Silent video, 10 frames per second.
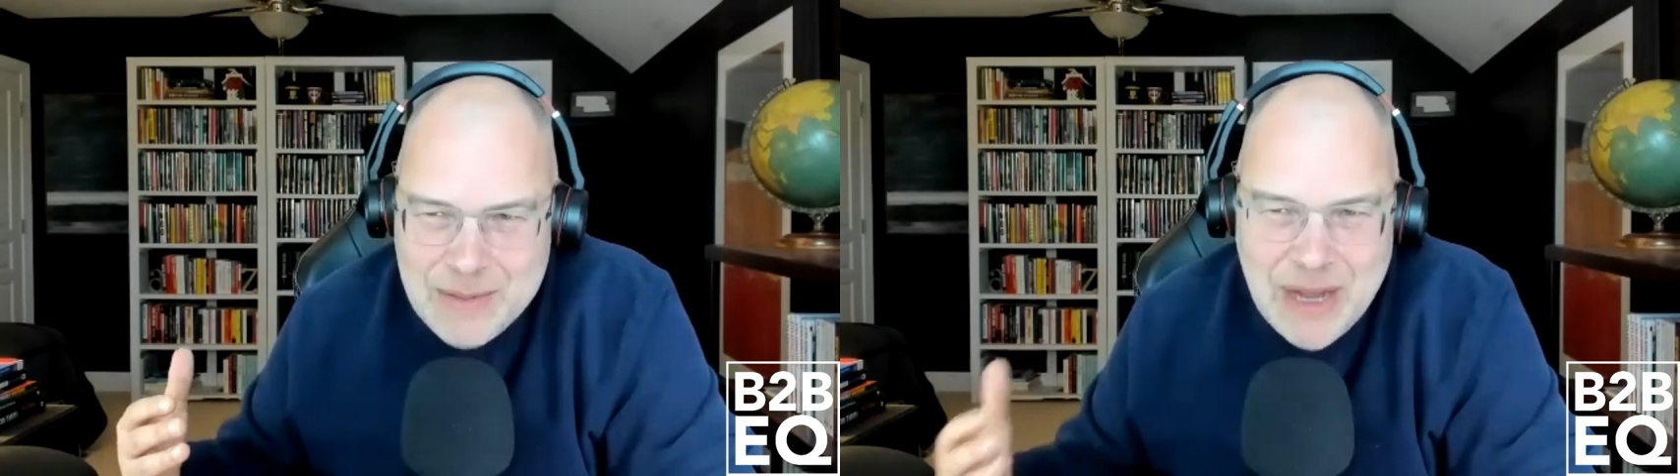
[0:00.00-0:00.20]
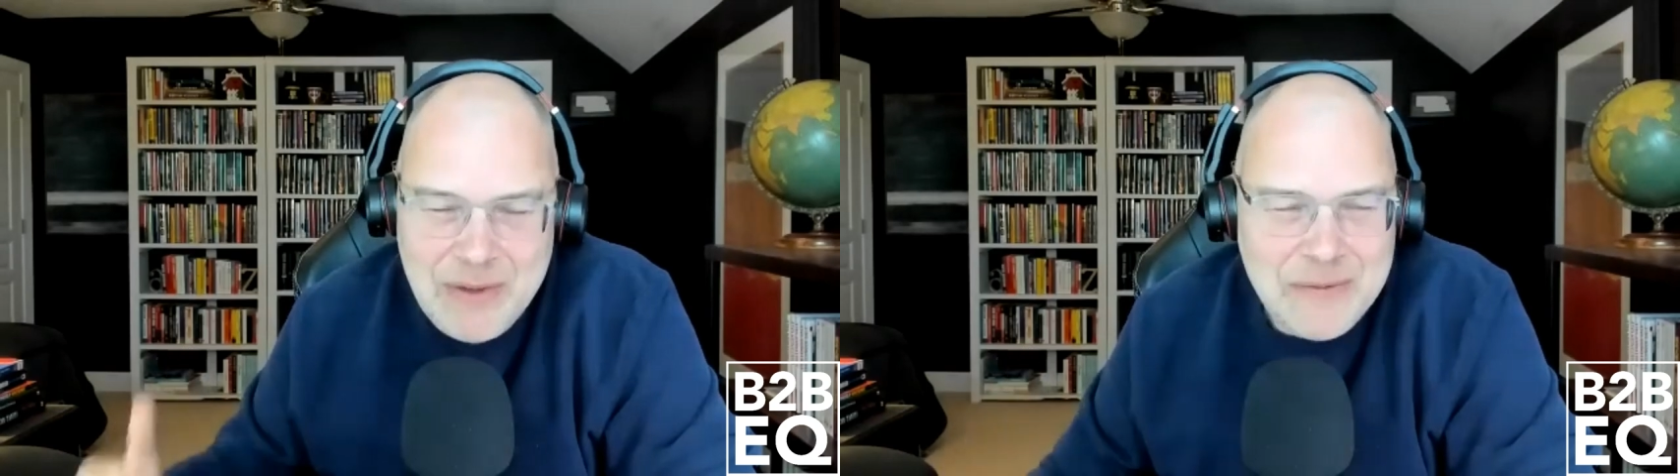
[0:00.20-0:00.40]

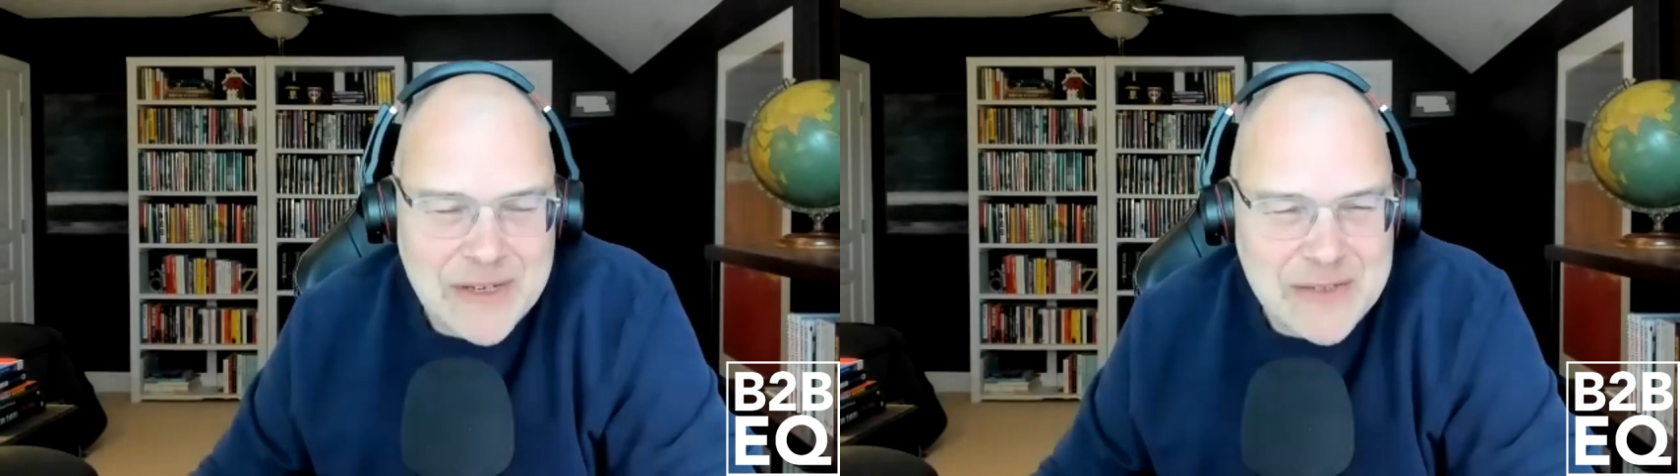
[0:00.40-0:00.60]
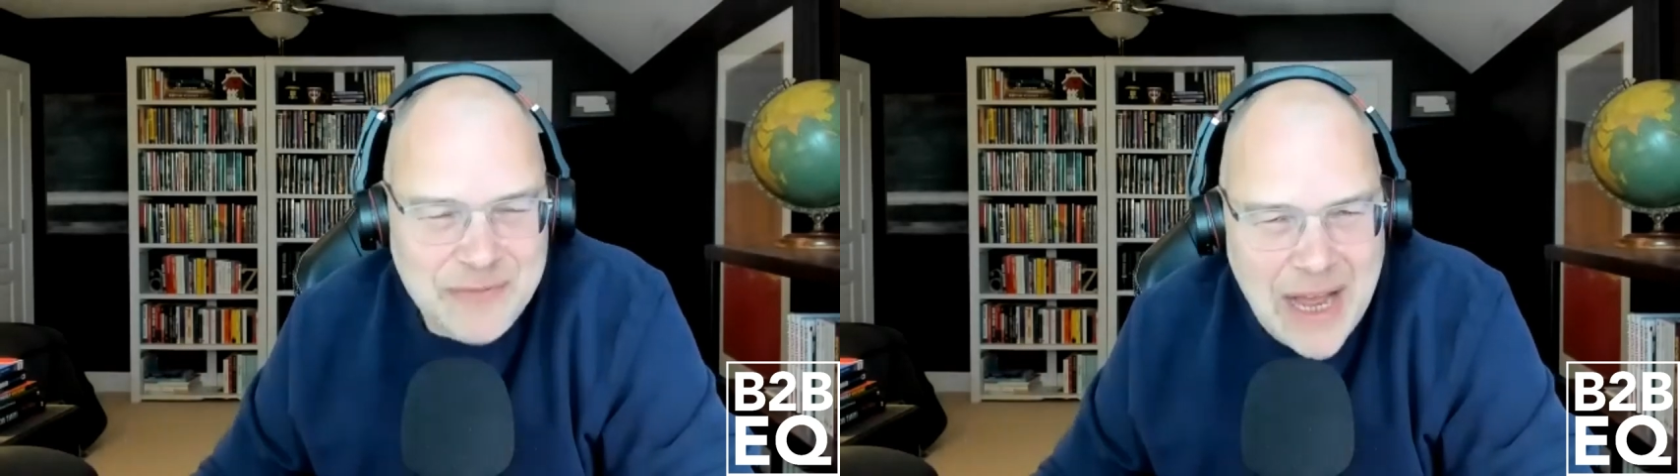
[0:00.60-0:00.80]
my wife
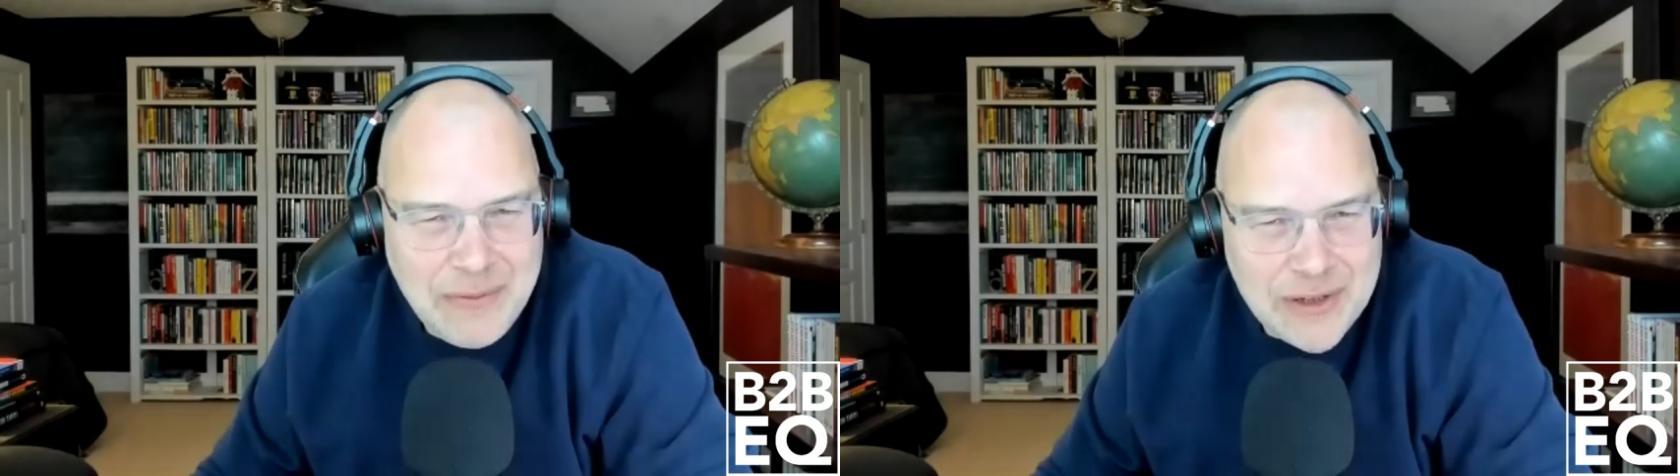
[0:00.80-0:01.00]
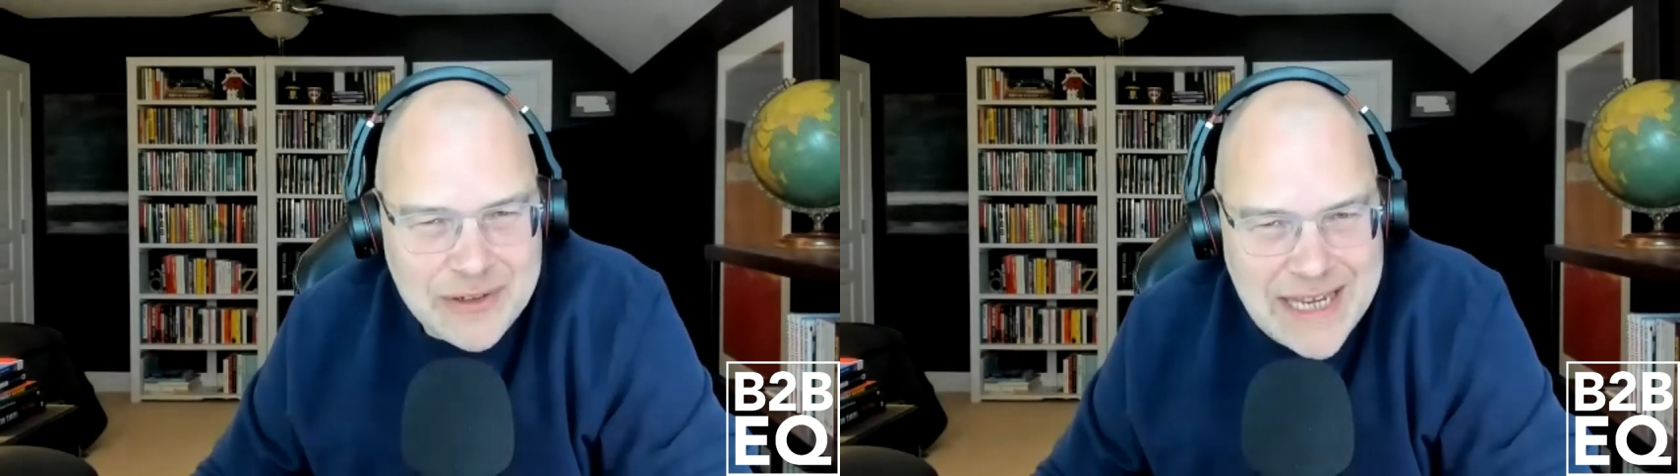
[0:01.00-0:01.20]
has
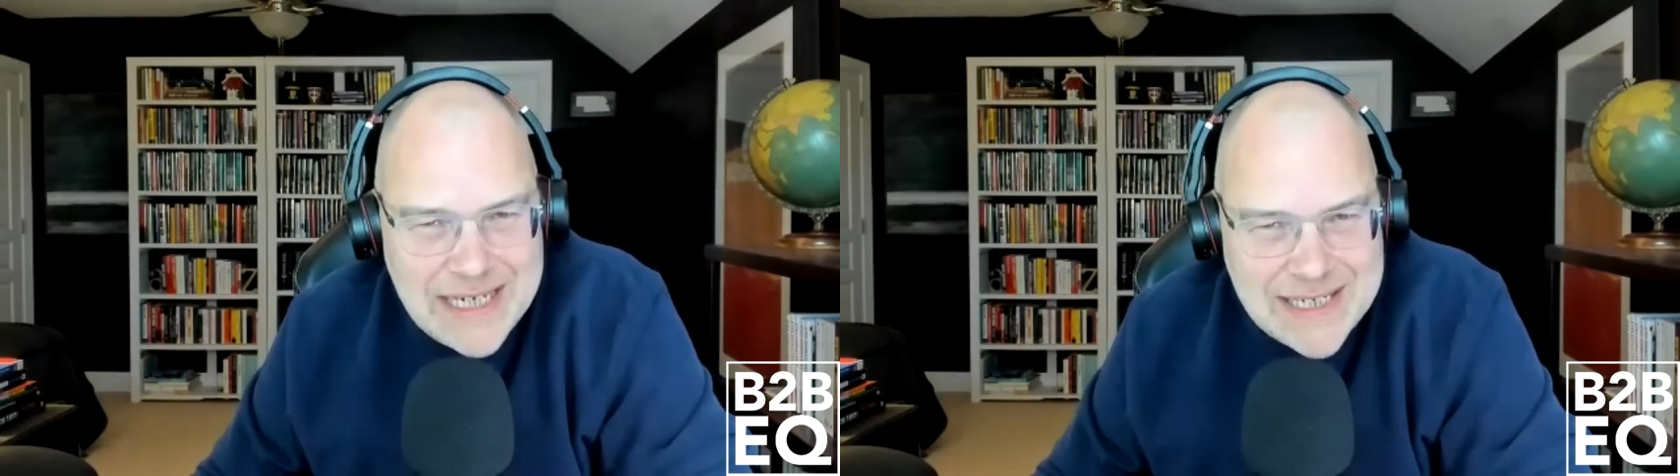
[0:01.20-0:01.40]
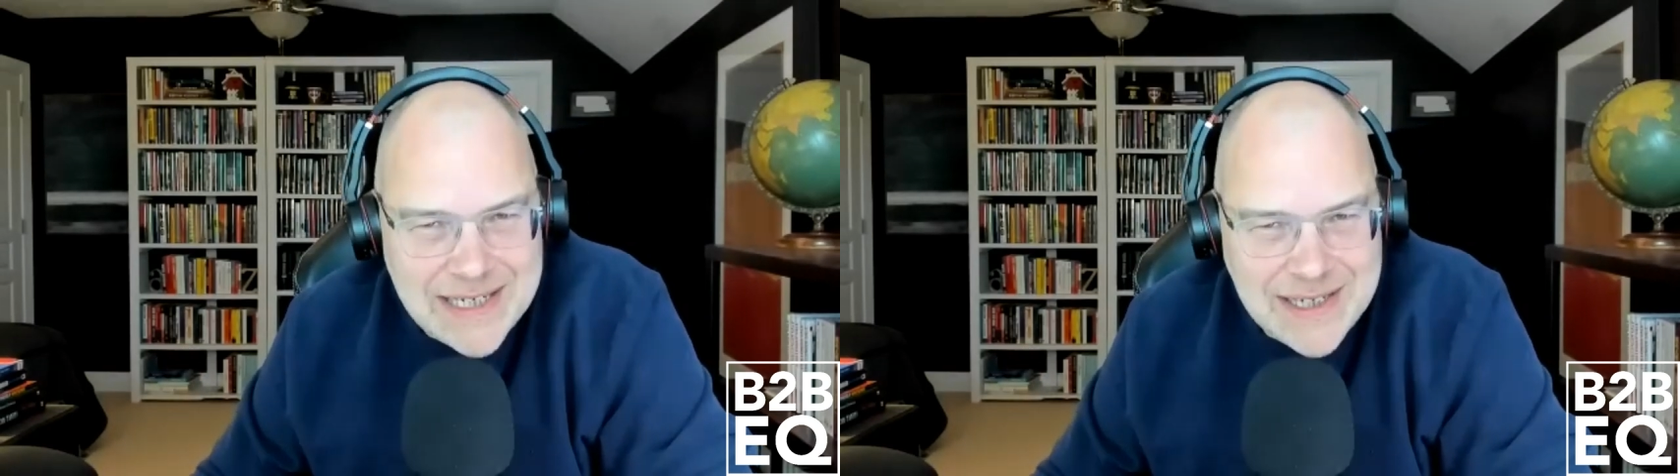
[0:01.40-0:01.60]
five hundred
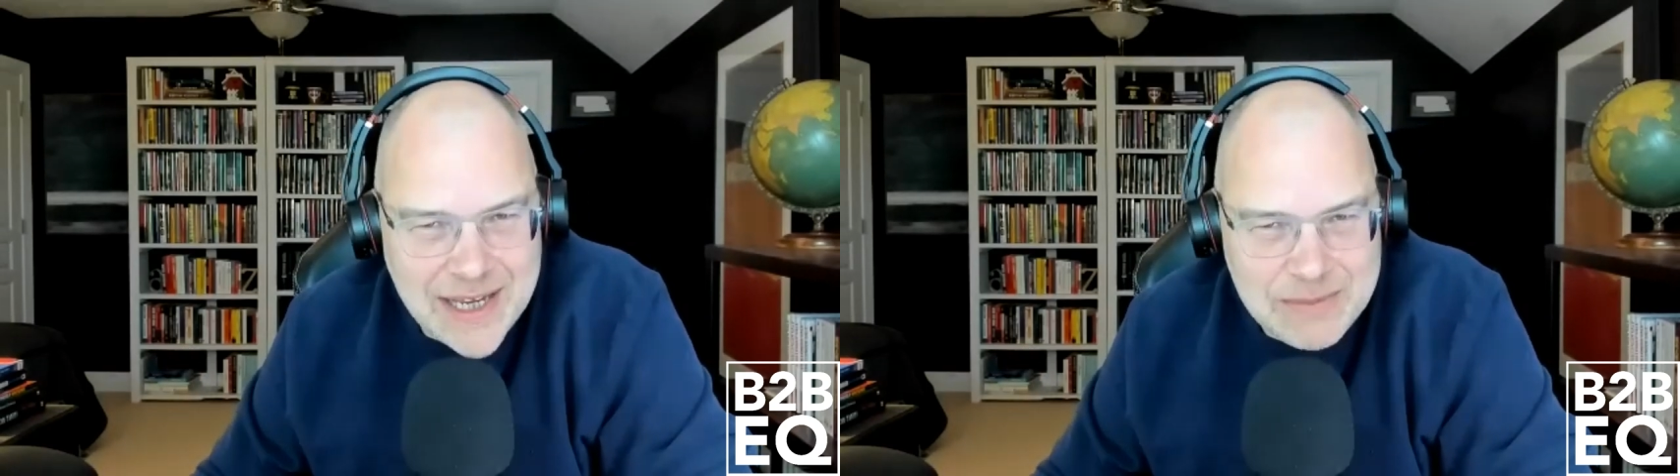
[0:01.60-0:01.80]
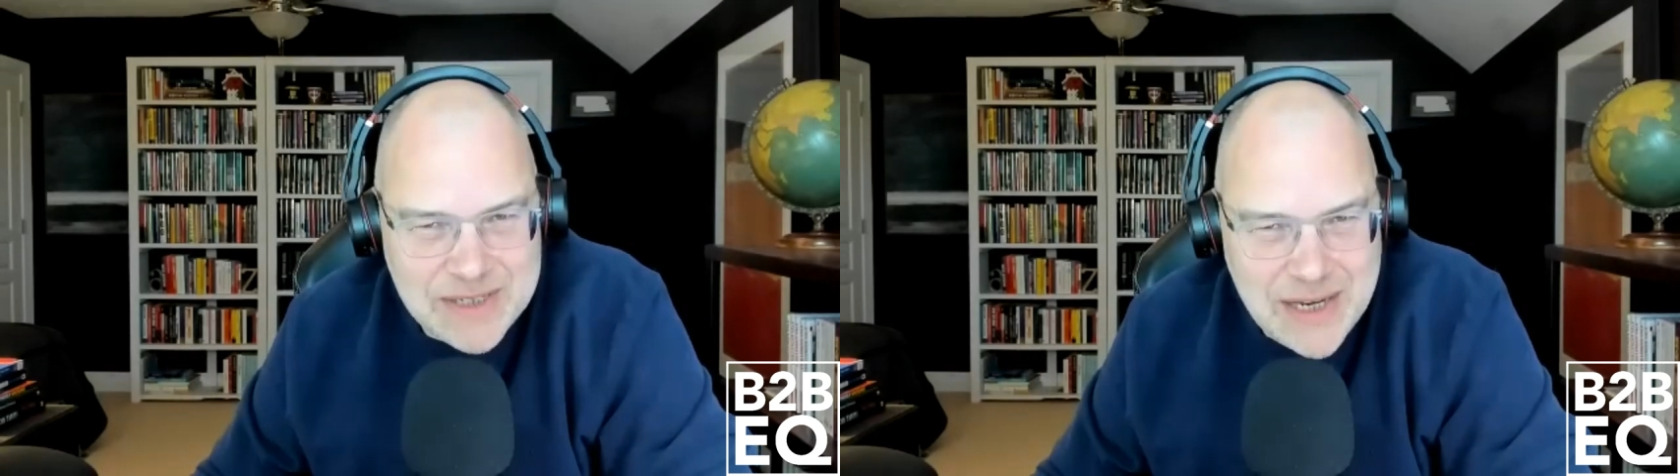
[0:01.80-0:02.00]
eighty-six items